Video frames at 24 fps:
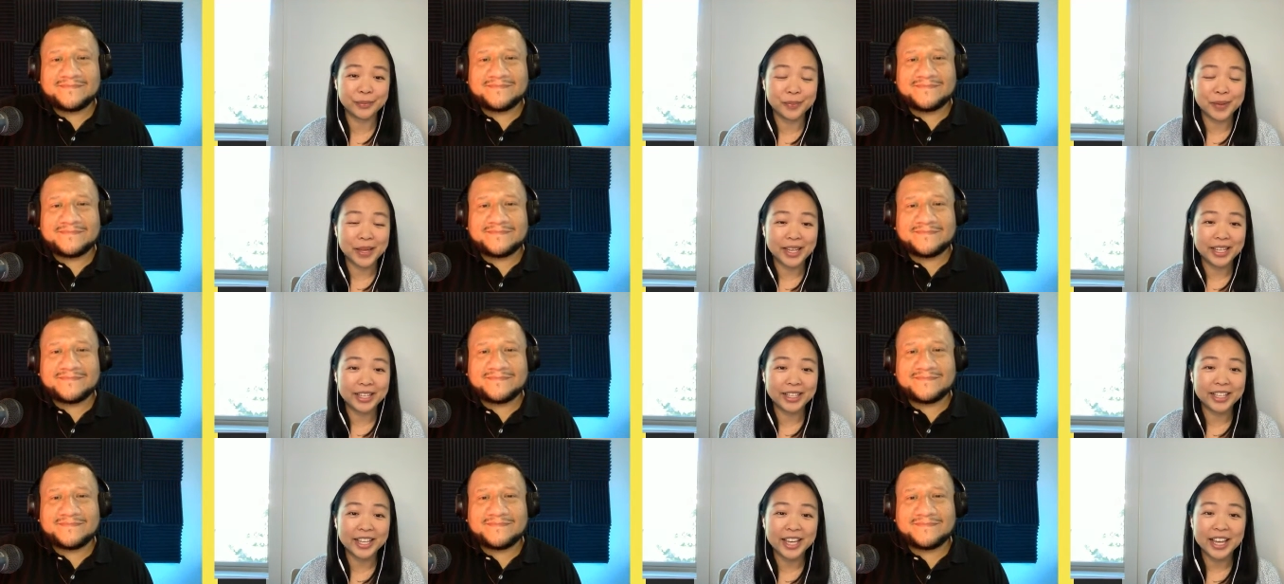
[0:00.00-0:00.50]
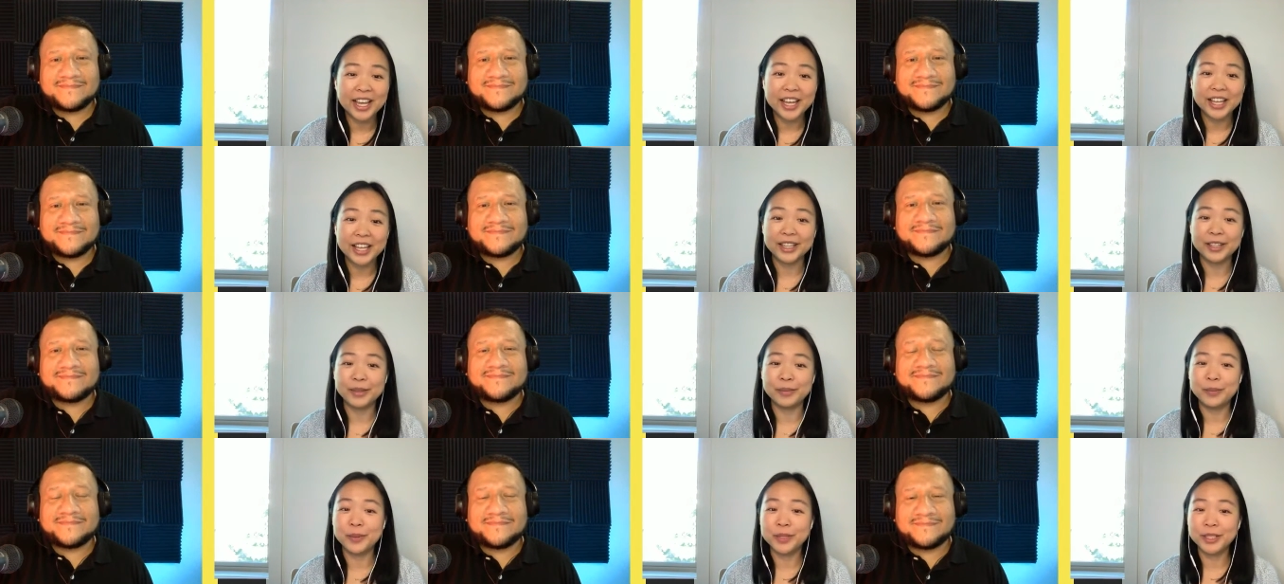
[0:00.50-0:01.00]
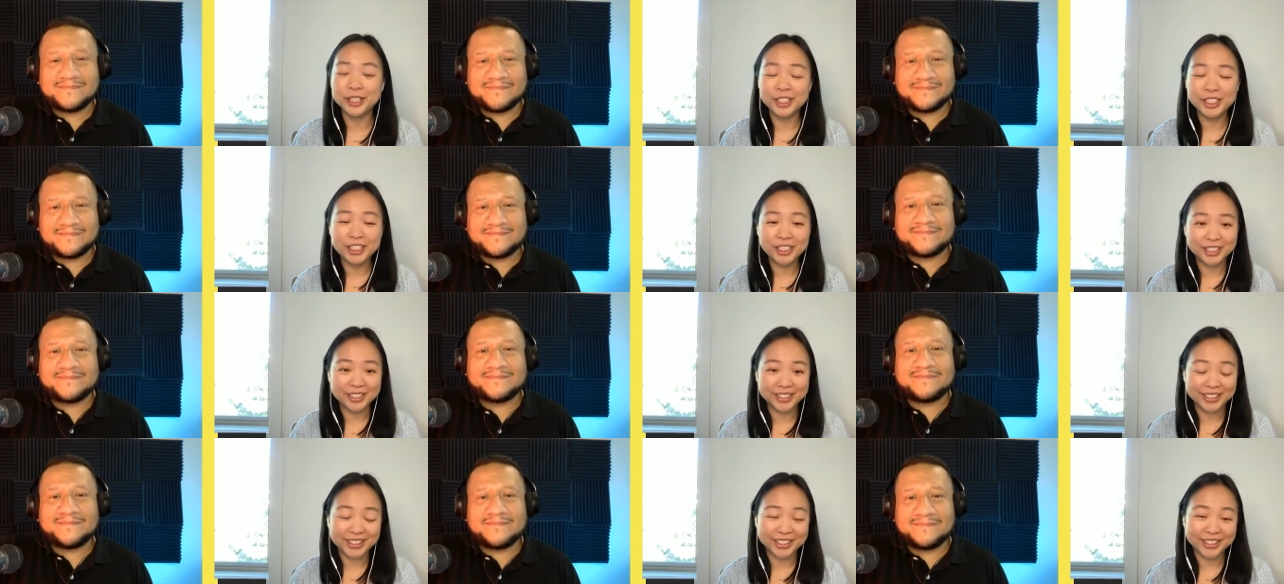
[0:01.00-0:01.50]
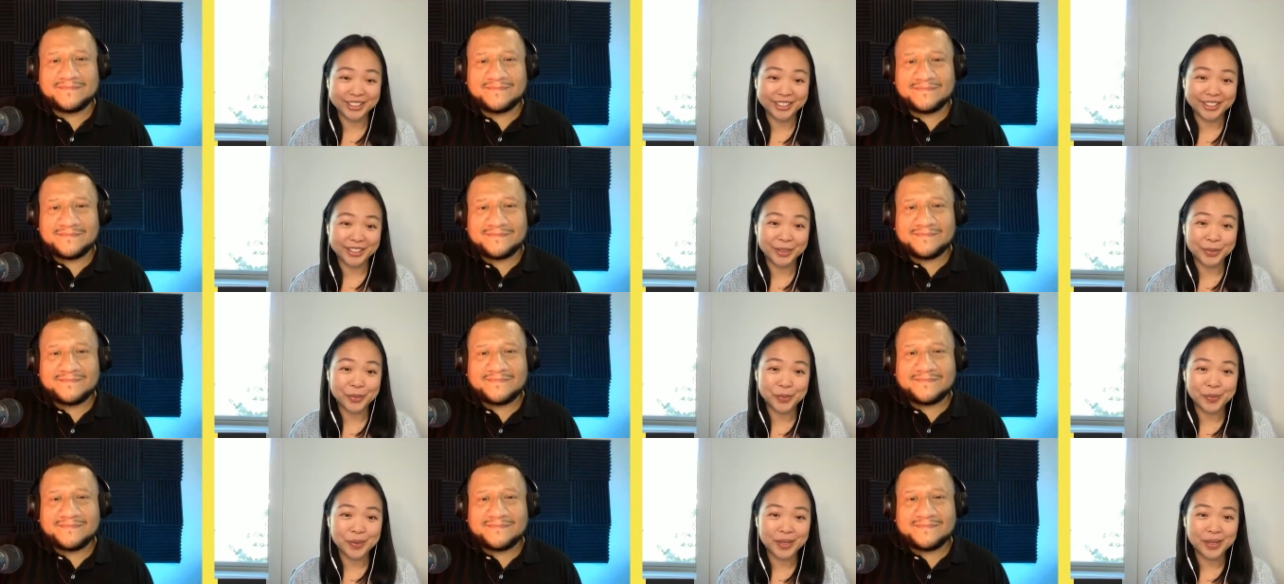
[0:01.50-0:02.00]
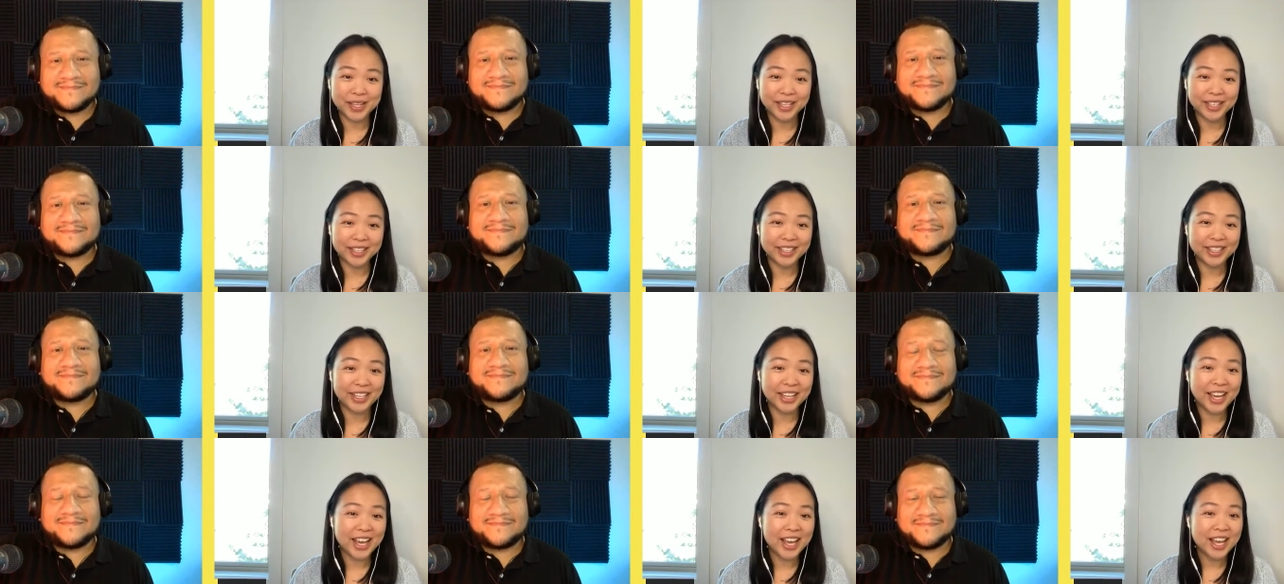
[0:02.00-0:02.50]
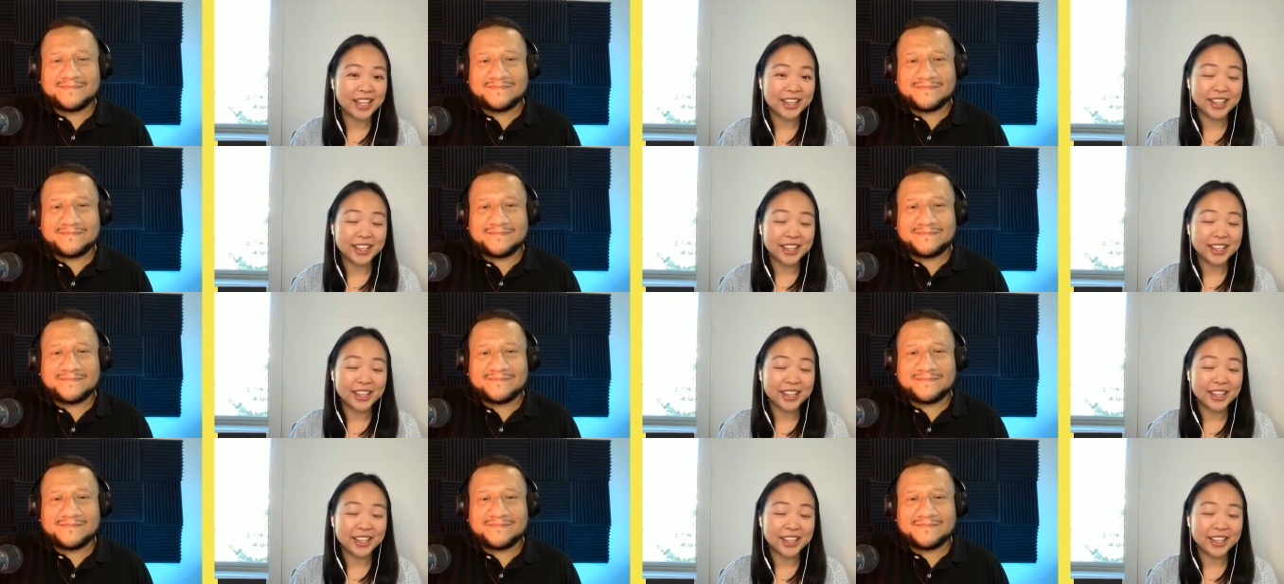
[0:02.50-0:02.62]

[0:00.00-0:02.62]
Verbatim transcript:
Speaker 1: you make, the purchases you make,